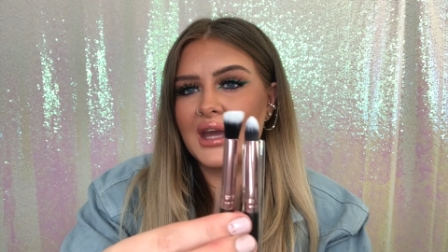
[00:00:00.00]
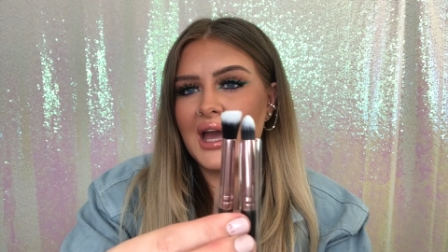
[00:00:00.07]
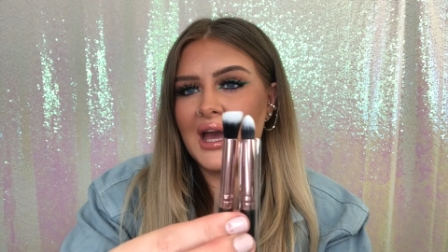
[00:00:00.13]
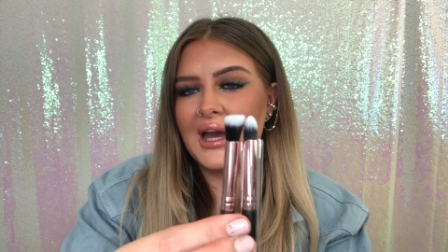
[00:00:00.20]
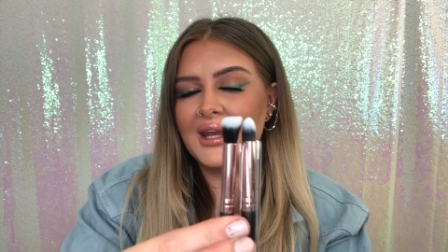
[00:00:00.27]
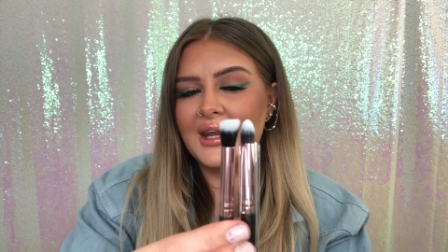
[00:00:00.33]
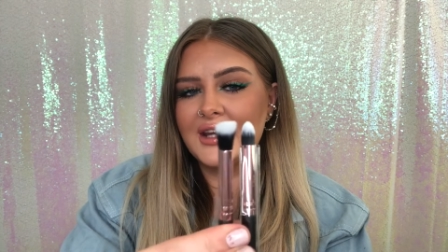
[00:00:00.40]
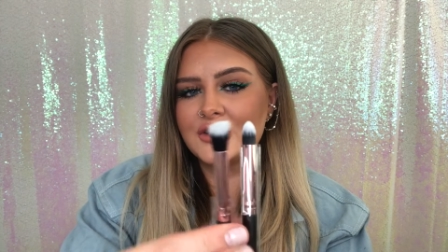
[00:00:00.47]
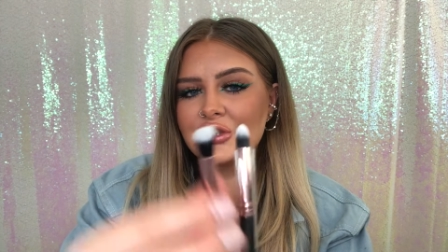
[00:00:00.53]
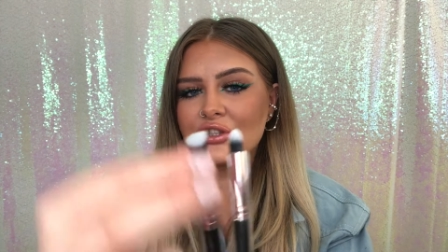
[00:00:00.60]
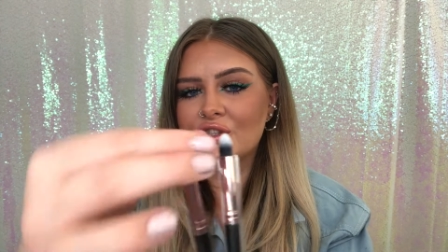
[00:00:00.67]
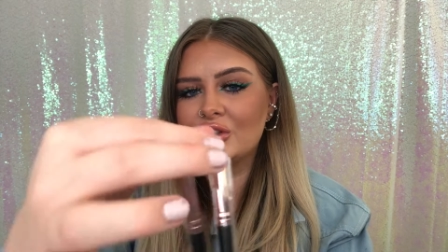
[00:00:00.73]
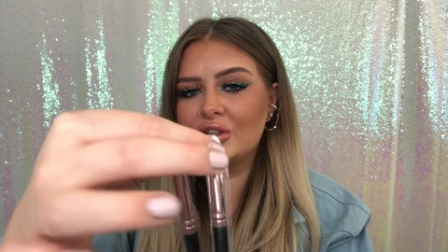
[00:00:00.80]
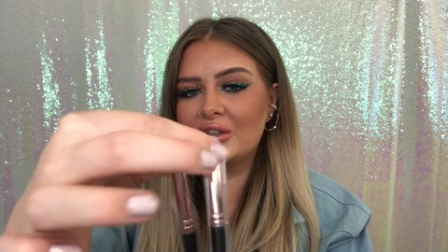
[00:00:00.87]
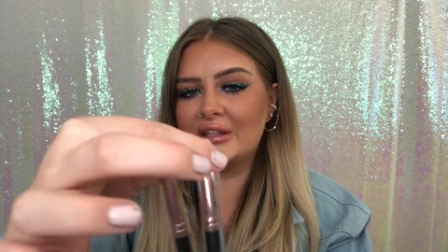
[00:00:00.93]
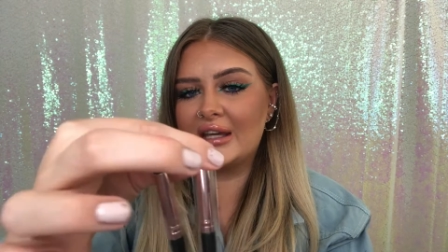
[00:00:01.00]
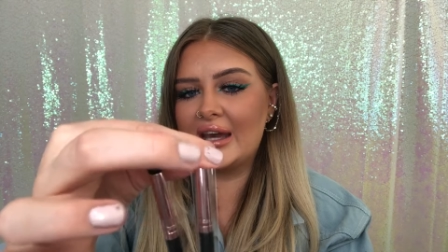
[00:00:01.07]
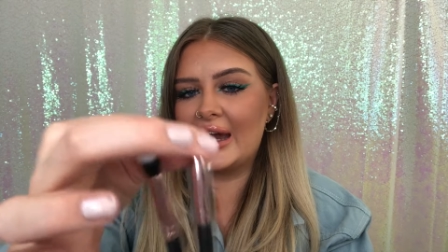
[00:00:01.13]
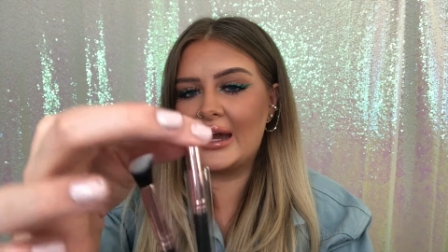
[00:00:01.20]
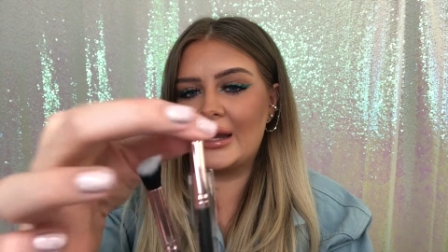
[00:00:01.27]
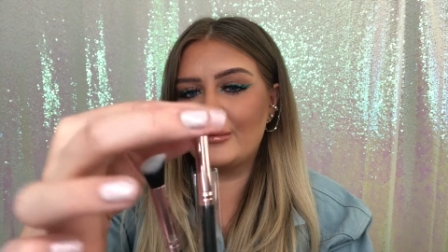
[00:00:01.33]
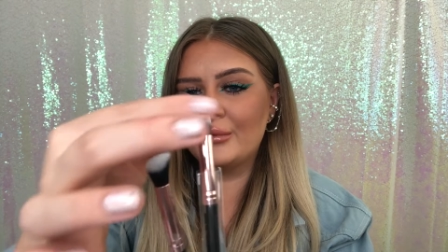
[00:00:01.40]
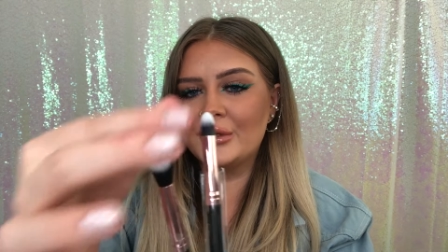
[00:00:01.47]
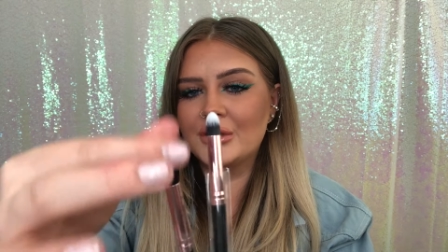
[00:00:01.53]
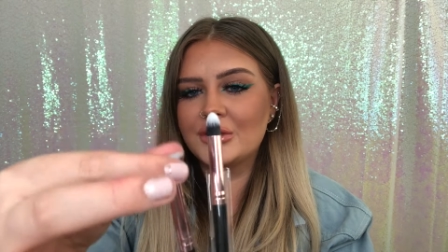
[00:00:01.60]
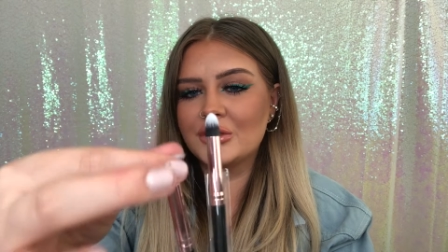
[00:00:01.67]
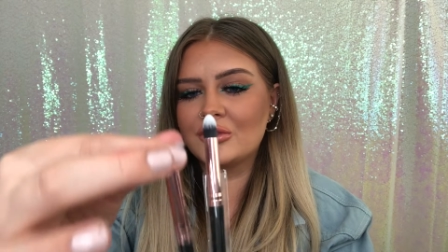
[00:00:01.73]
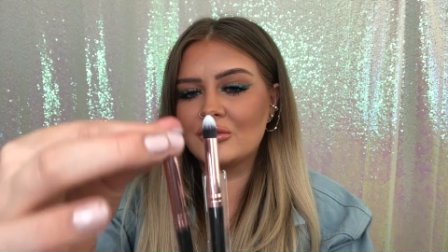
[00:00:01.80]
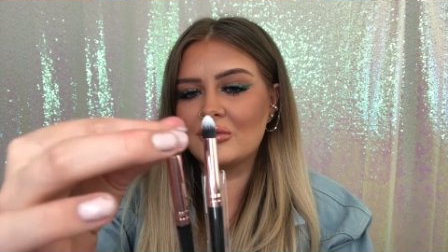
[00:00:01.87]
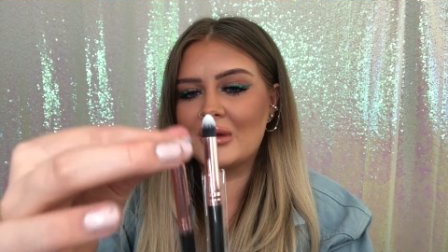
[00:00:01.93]
and I just thought that I
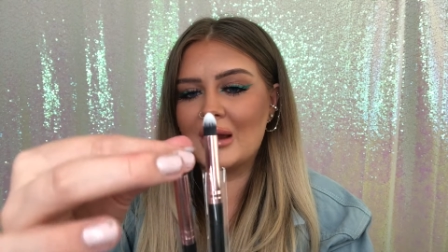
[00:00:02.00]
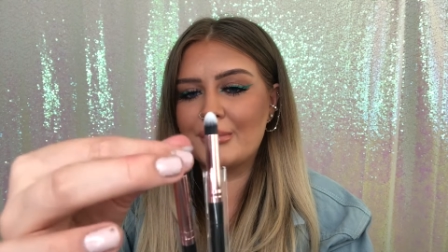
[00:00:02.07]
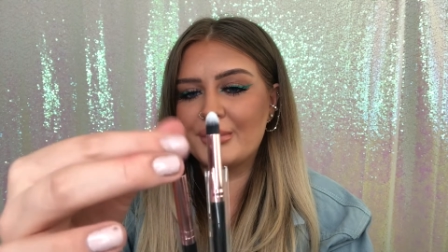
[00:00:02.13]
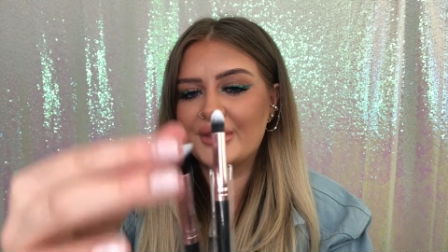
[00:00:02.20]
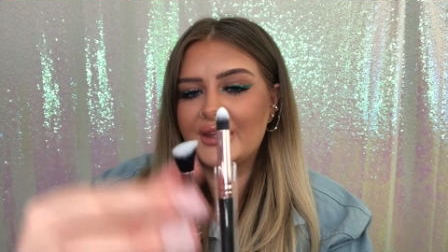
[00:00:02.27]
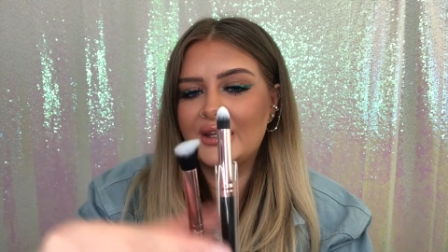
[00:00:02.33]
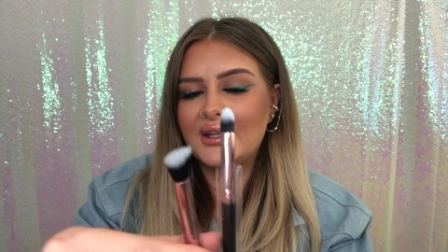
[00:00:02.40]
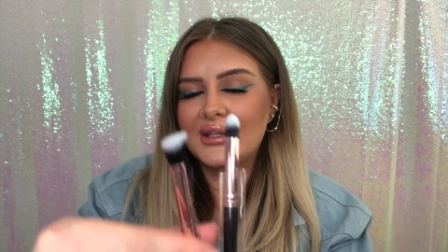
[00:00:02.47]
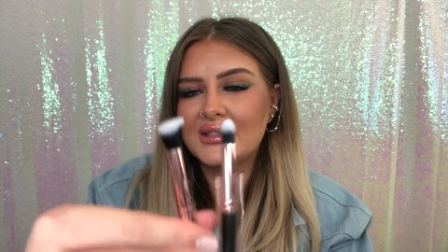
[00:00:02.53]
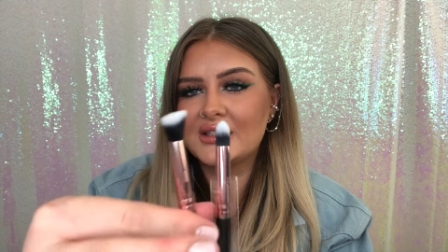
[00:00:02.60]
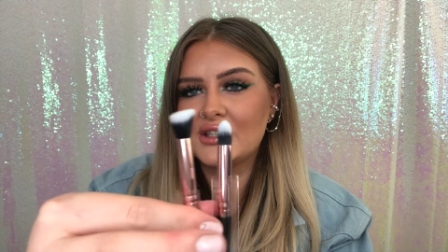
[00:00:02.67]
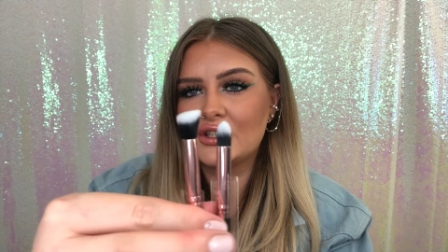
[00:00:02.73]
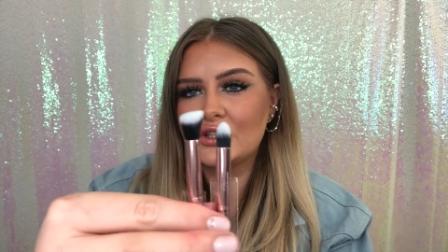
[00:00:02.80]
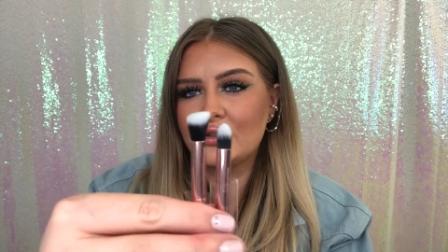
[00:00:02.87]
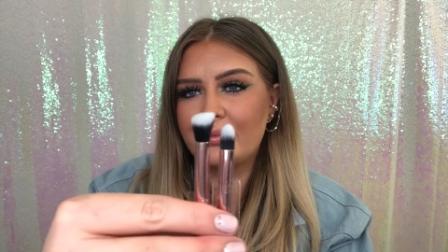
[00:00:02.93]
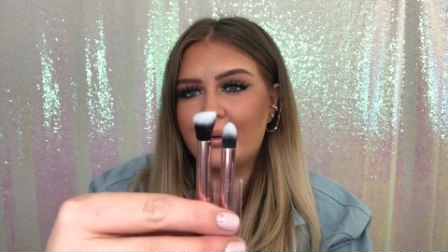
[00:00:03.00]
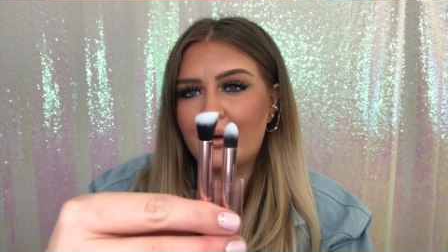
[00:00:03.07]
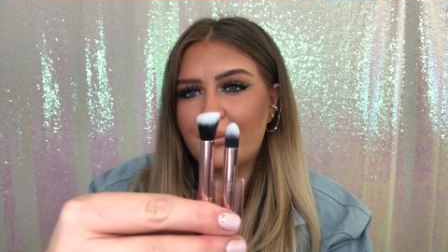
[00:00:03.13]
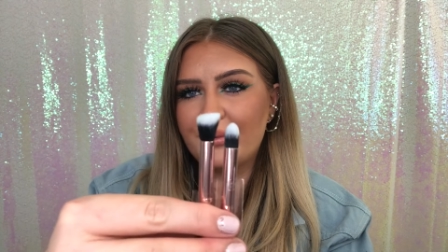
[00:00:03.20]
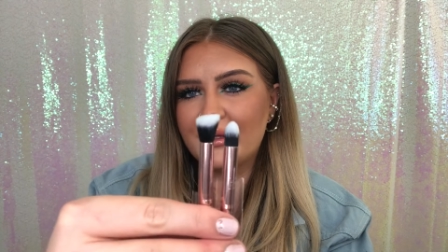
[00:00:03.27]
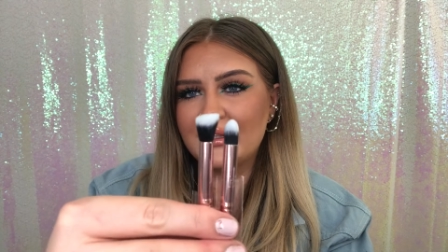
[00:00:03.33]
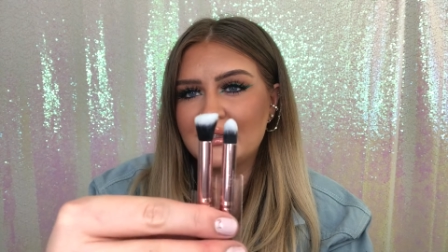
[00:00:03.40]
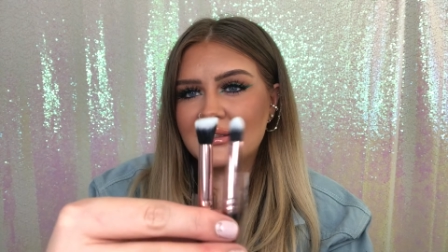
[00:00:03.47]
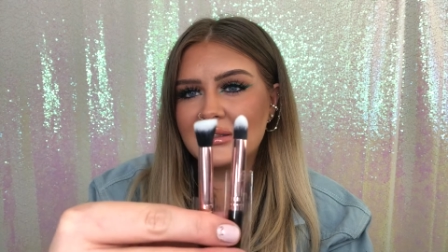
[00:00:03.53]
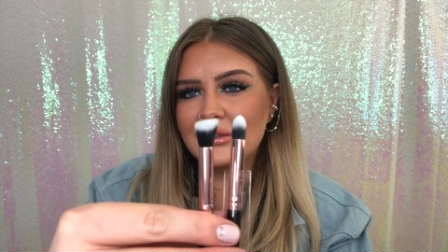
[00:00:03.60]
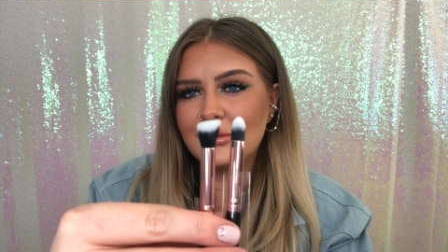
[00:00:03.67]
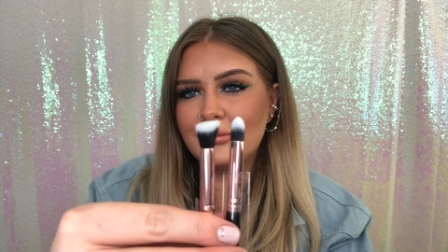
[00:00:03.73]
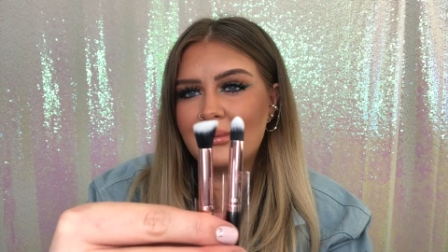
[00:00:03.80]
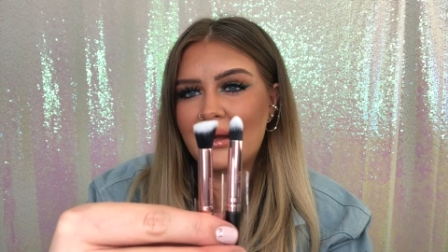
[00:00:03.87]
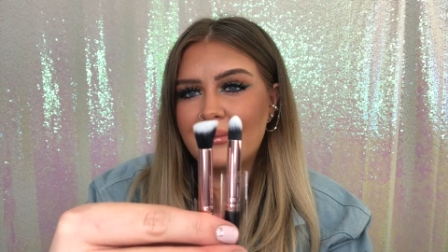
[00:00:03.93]
would grab these to pop into